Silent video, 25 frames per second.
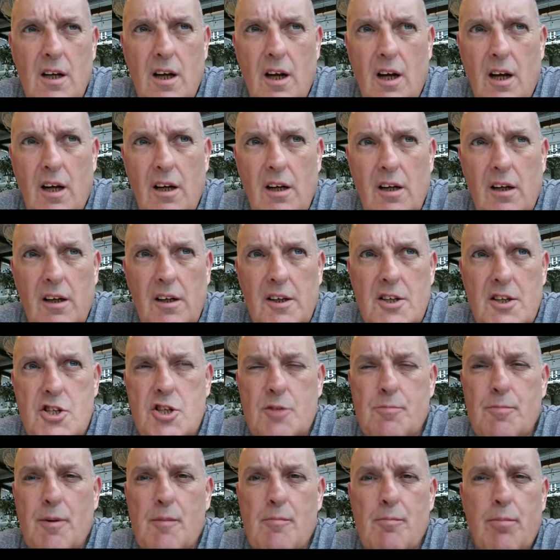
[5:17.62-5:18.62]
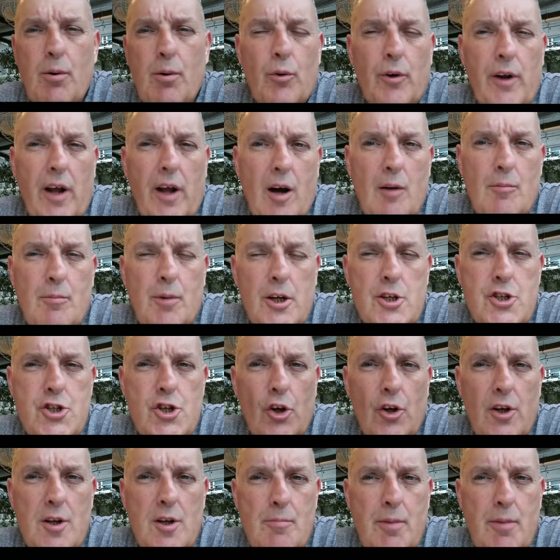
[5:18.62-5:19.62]
It's just been bought out by Jolly
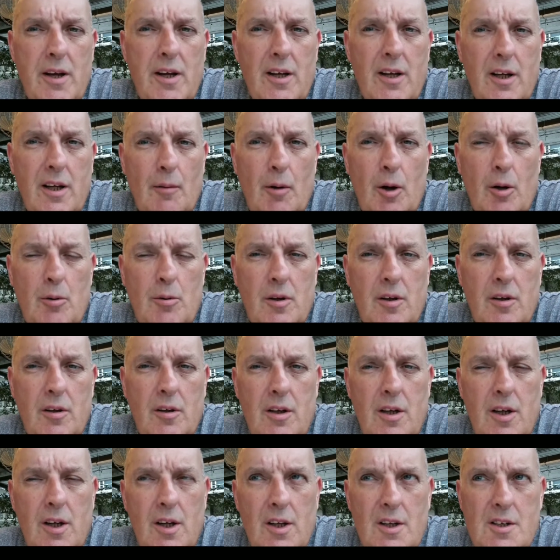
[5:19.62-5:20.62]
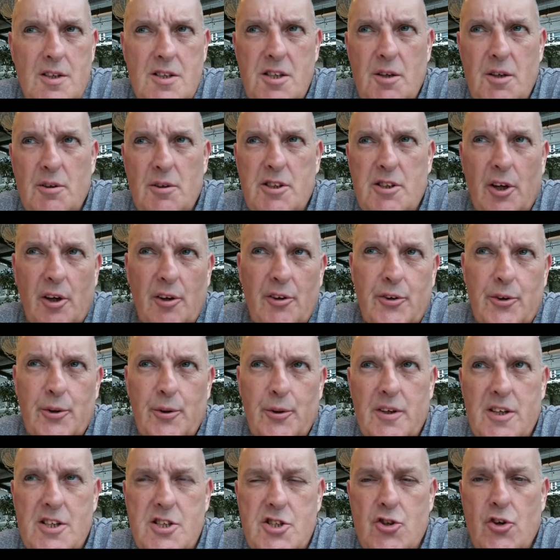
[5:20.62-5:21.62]
Bee at the moment, so it's going through this
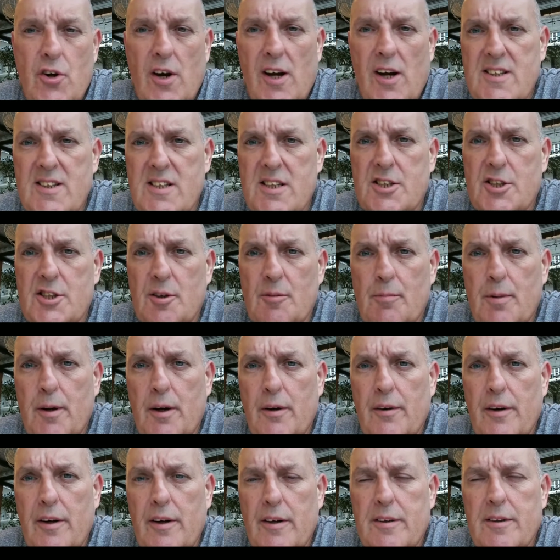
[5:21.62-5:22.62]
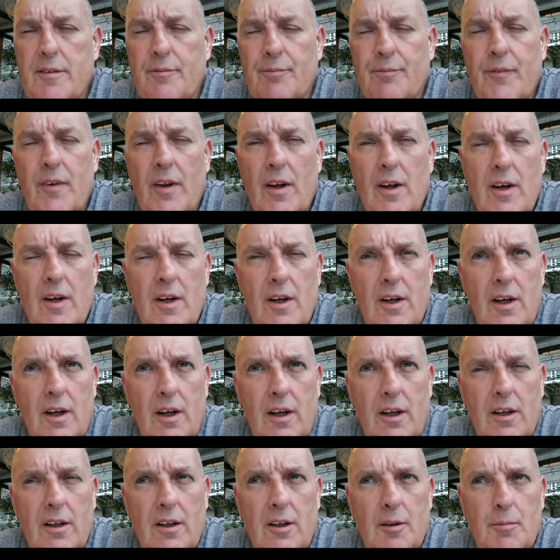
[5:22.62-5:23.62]
transition period.
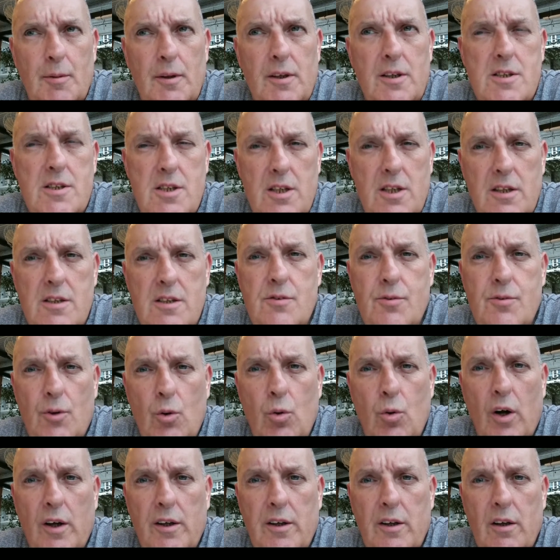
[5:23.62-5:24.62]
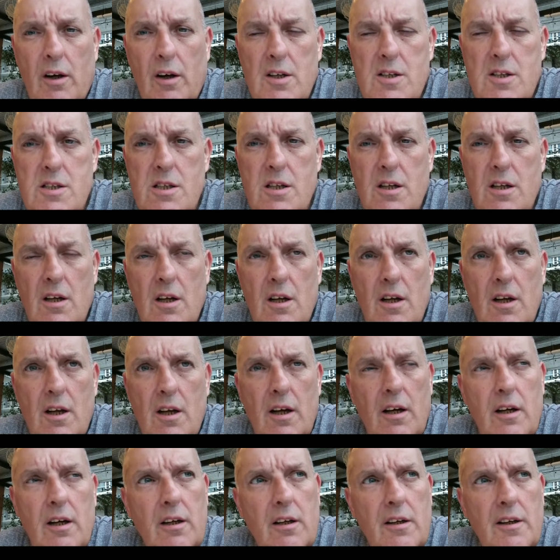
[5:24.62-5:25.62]
But it's quite nice.
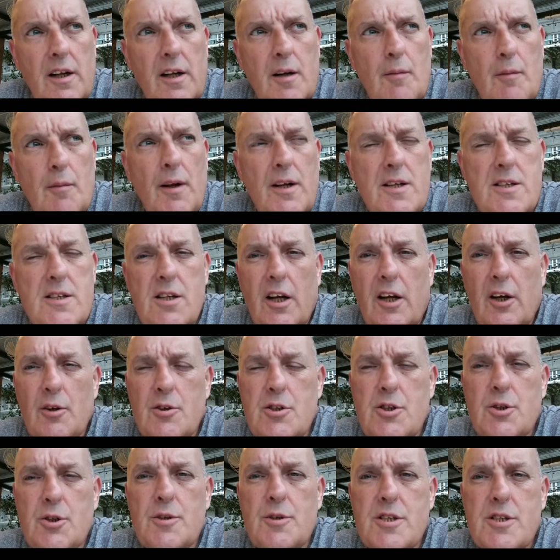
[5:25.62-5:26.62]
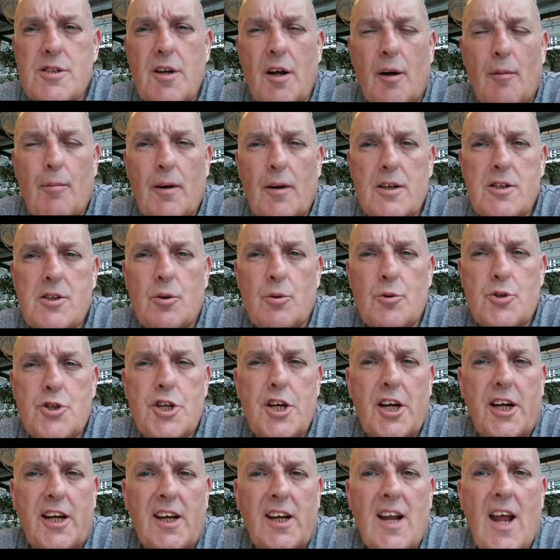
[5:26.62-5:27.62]
The other place I go to is a place called Chicken
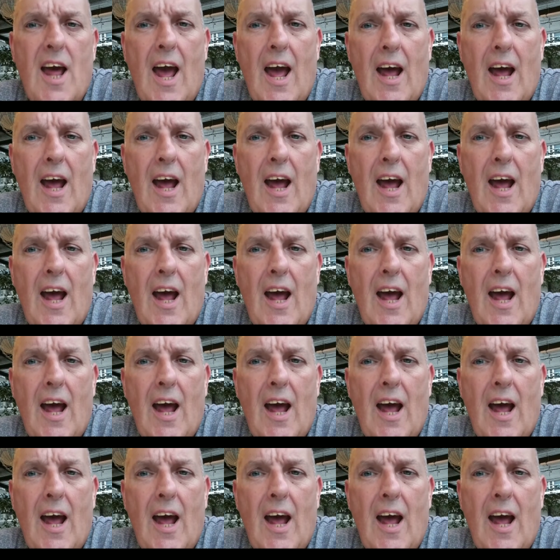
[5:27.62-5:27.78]
Ann.